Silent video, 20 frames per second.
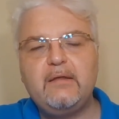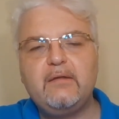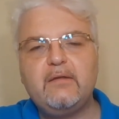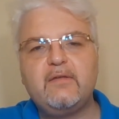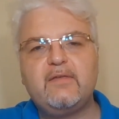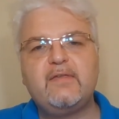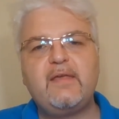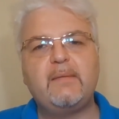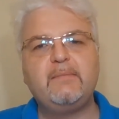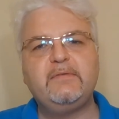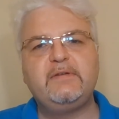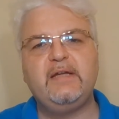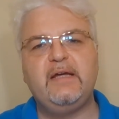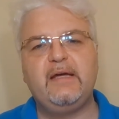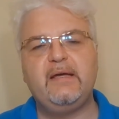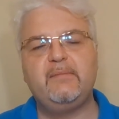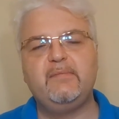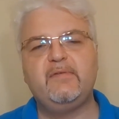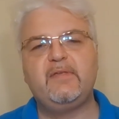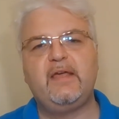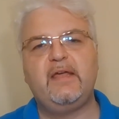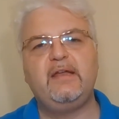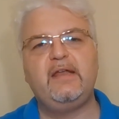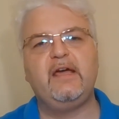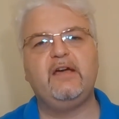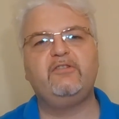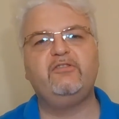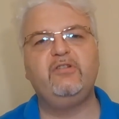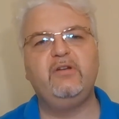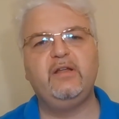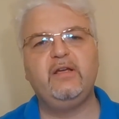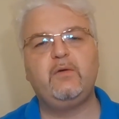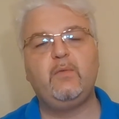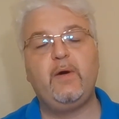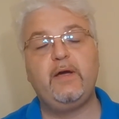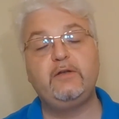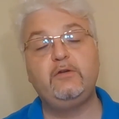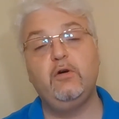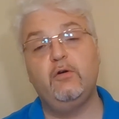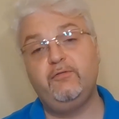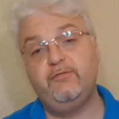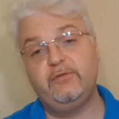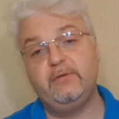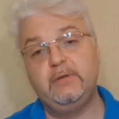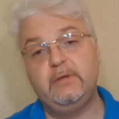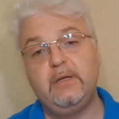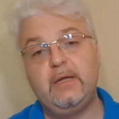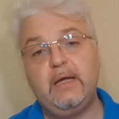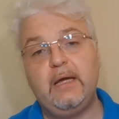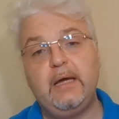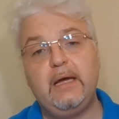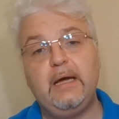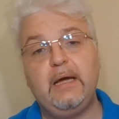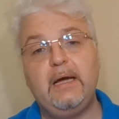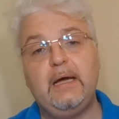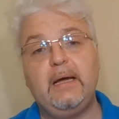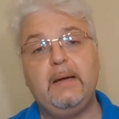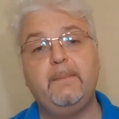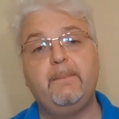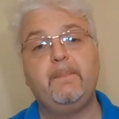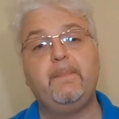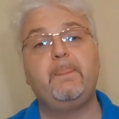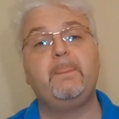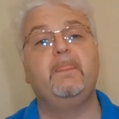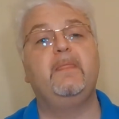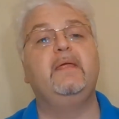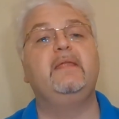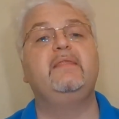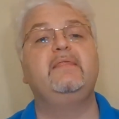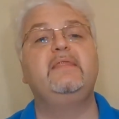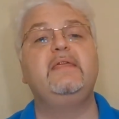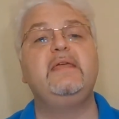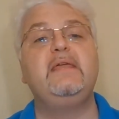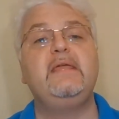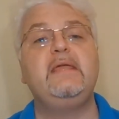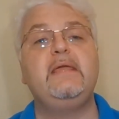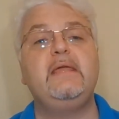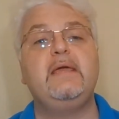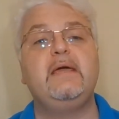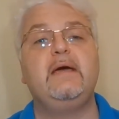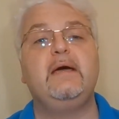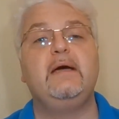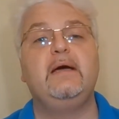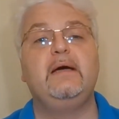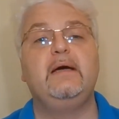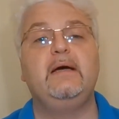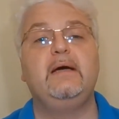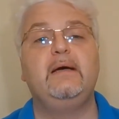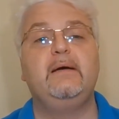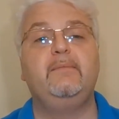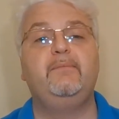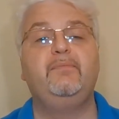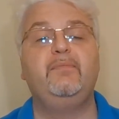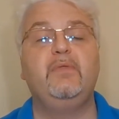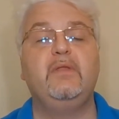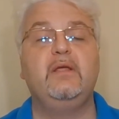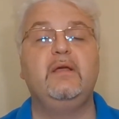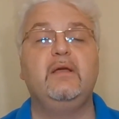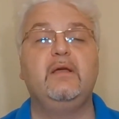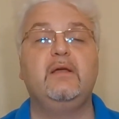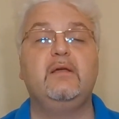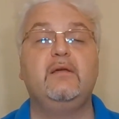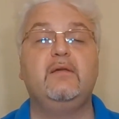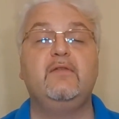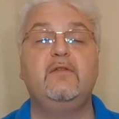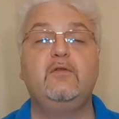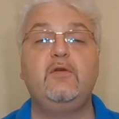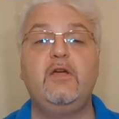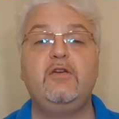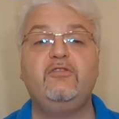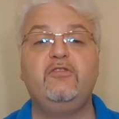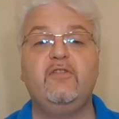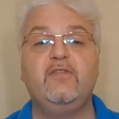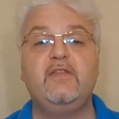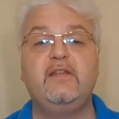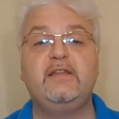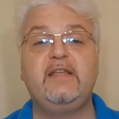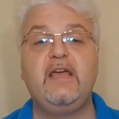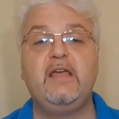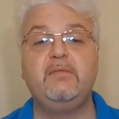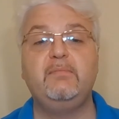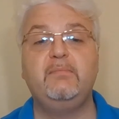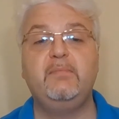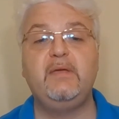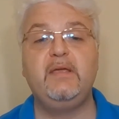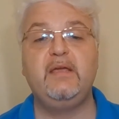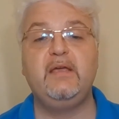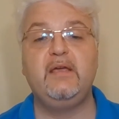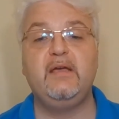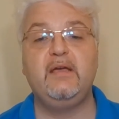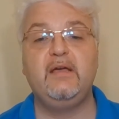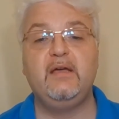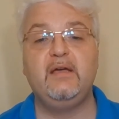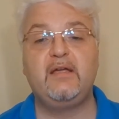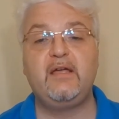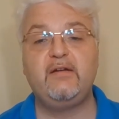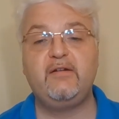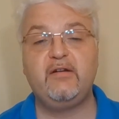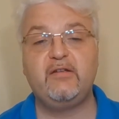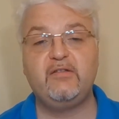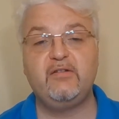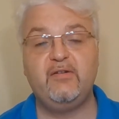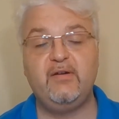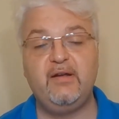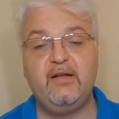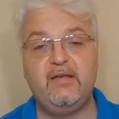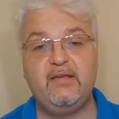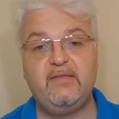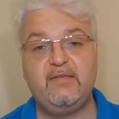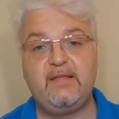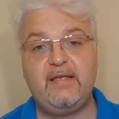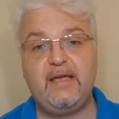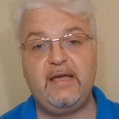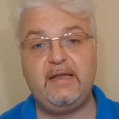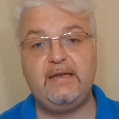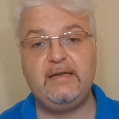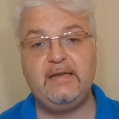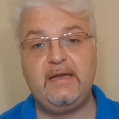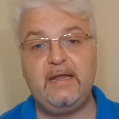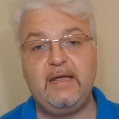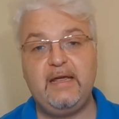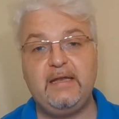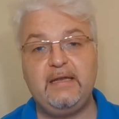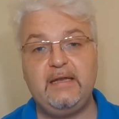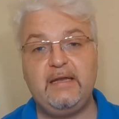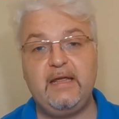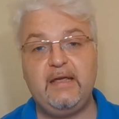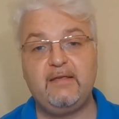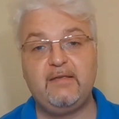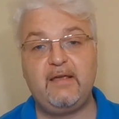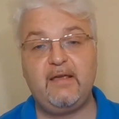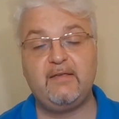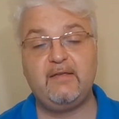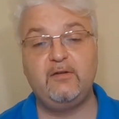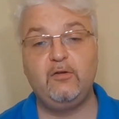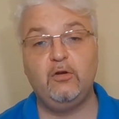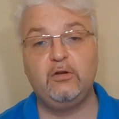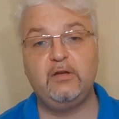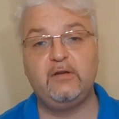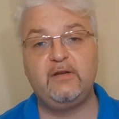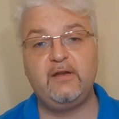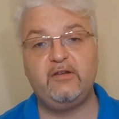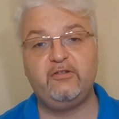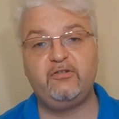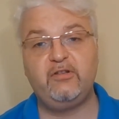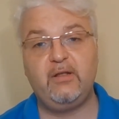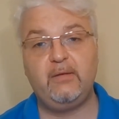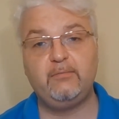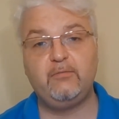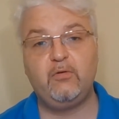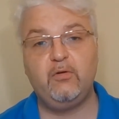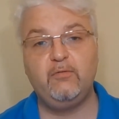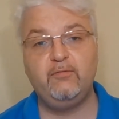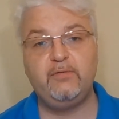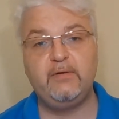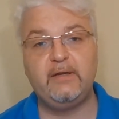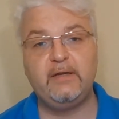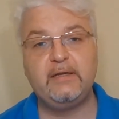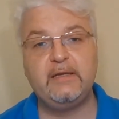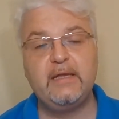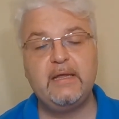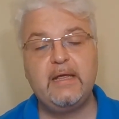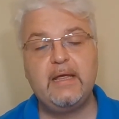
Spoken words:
sometimes, and actually quite often, the situations that can be characterized as a non-international armed conflict